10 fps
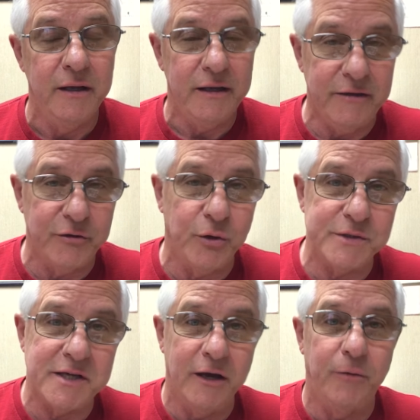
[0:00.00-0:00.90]
even though
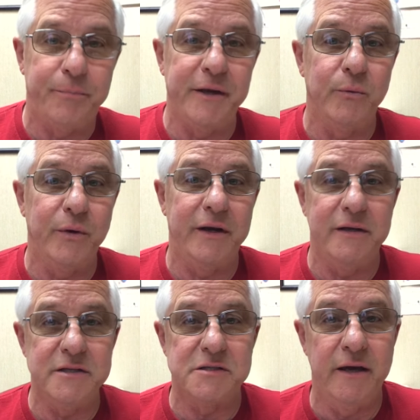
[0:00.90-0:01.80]
it's helping what it
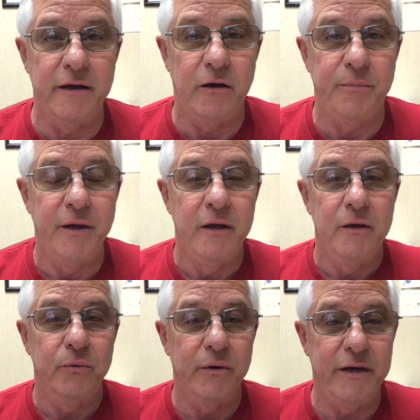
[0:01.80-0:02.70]
needs to help.
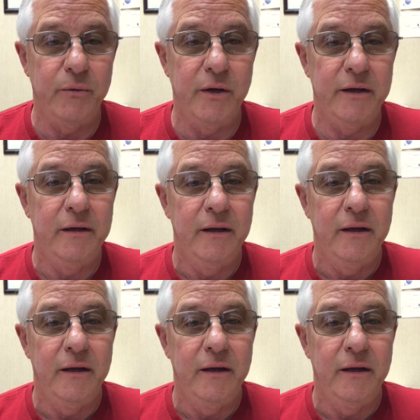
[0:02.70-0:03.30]
Well, anyway,